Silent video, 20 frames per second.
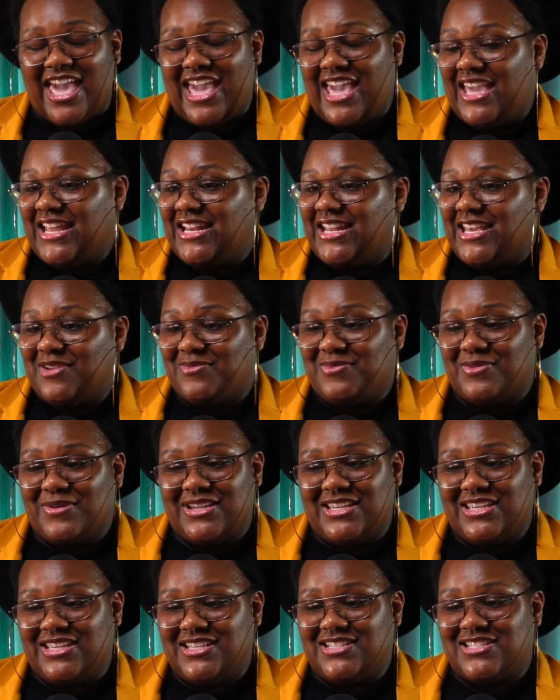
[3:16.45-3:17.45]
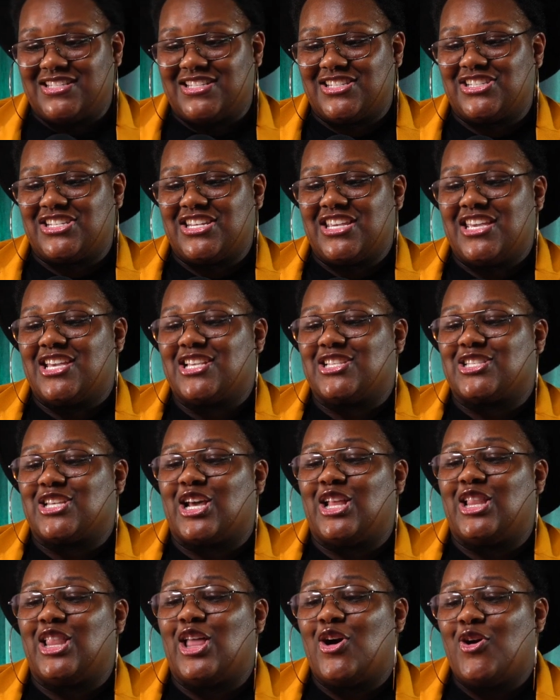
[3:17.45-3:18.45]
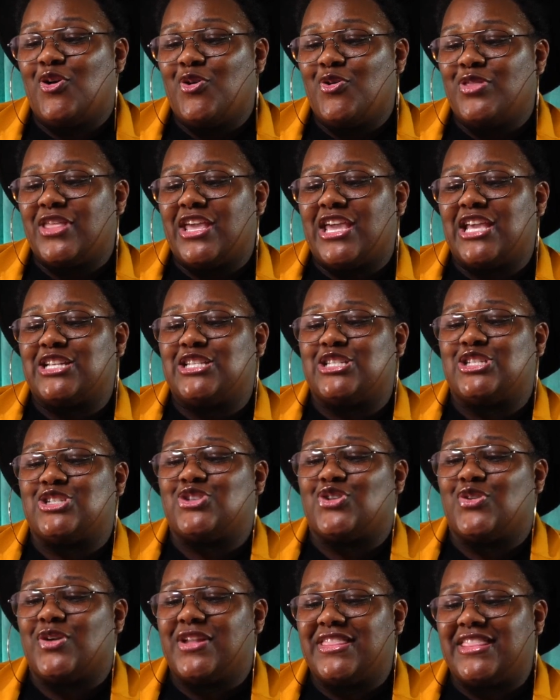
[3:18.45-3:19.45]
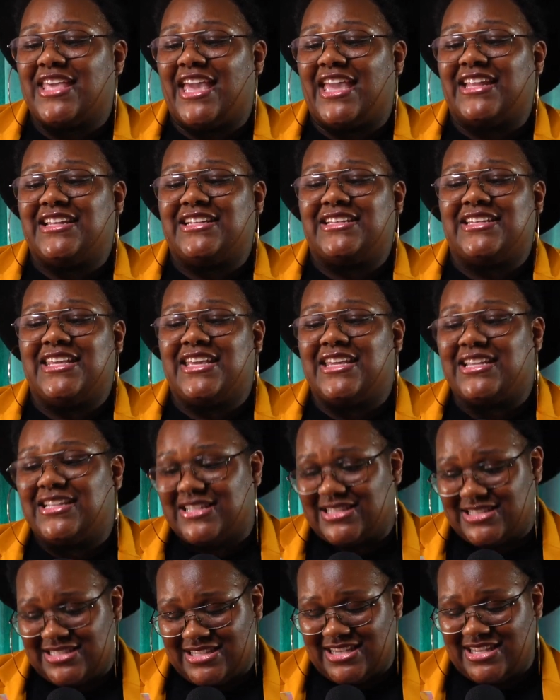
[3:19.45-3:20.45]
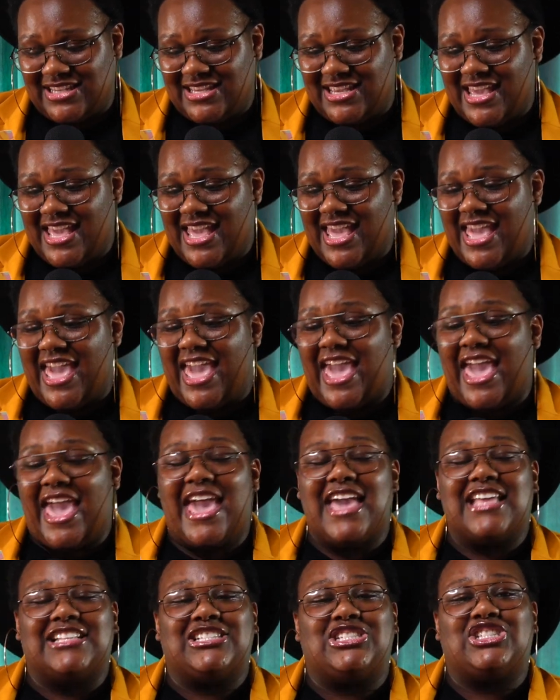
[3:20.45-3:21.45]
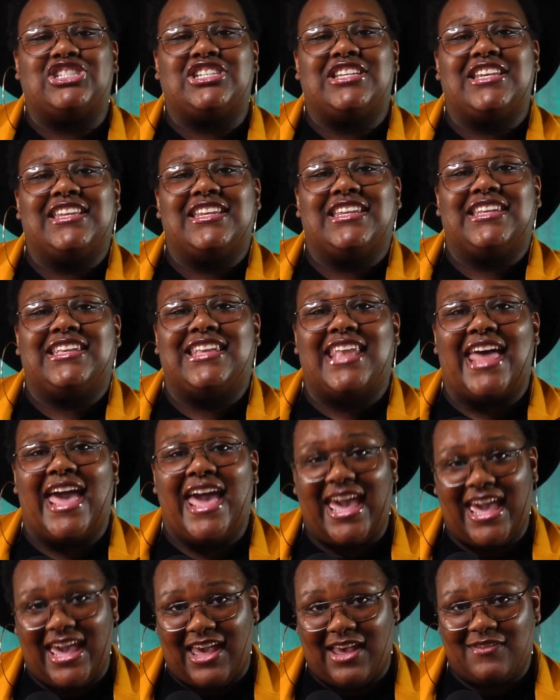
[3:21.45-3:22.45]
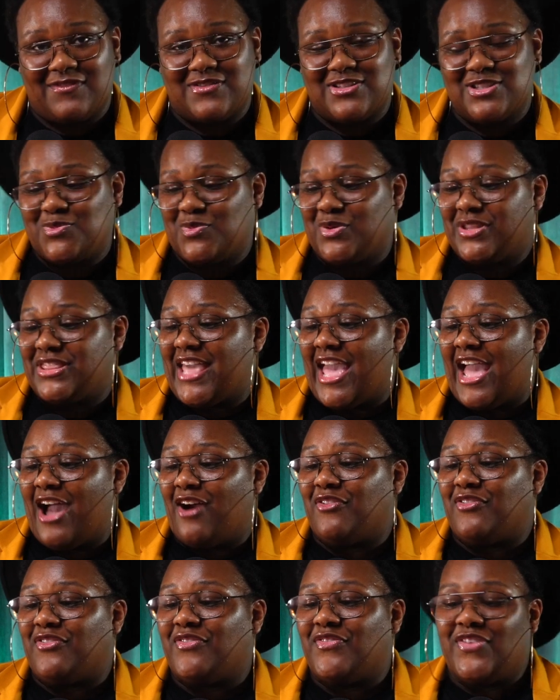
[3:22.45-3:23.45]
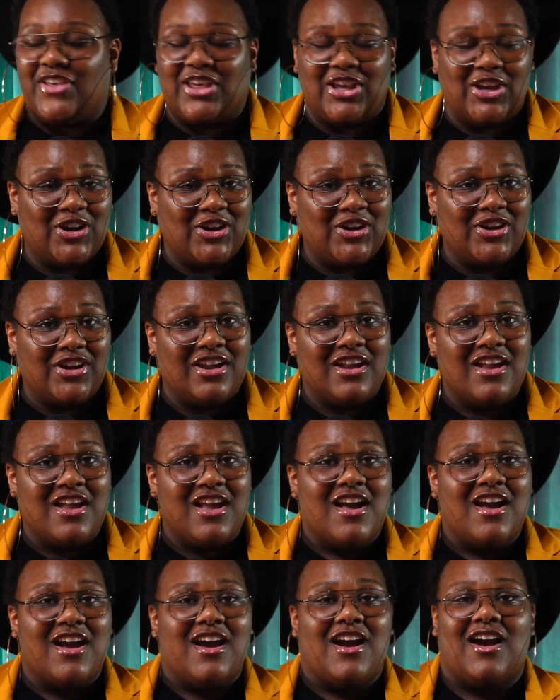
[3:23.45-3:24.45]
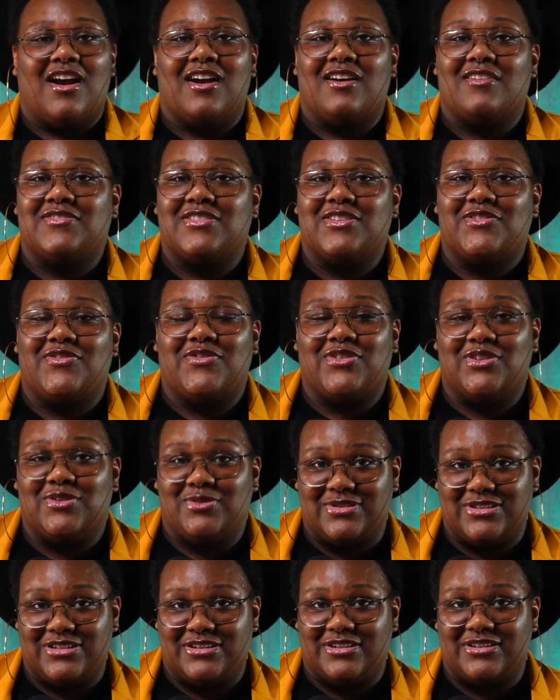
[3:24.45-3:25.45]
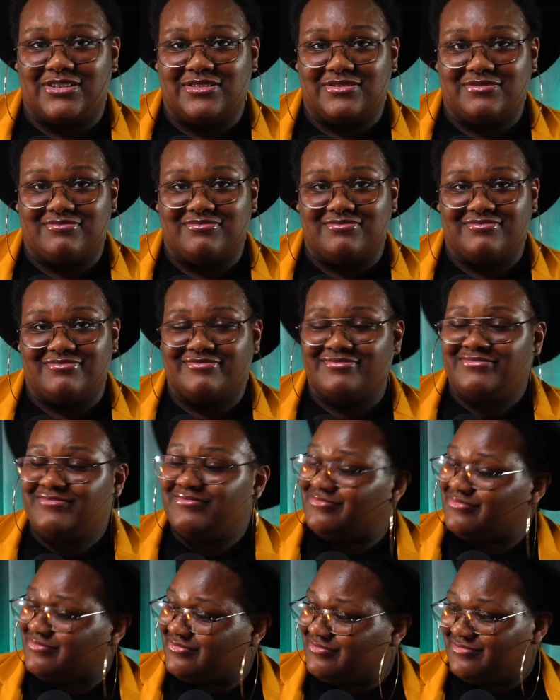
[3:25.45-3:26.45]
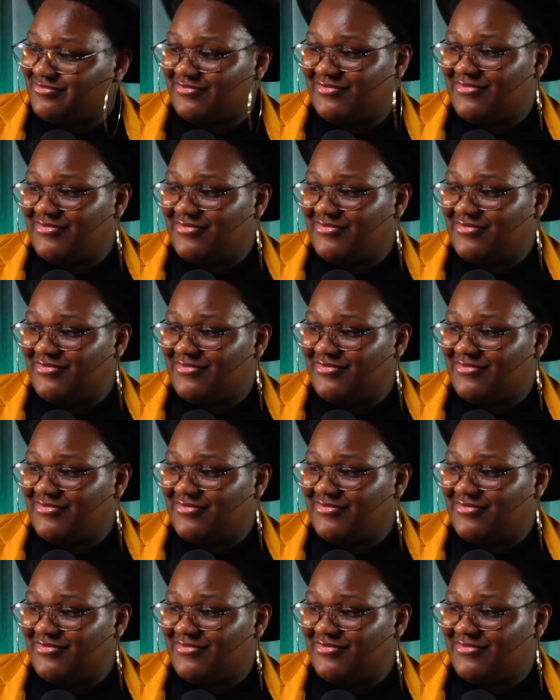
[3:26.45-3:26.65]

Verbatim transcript: And it reads, "She is clothed in strength and dignity, and she laughs without fear of the future." Hmm.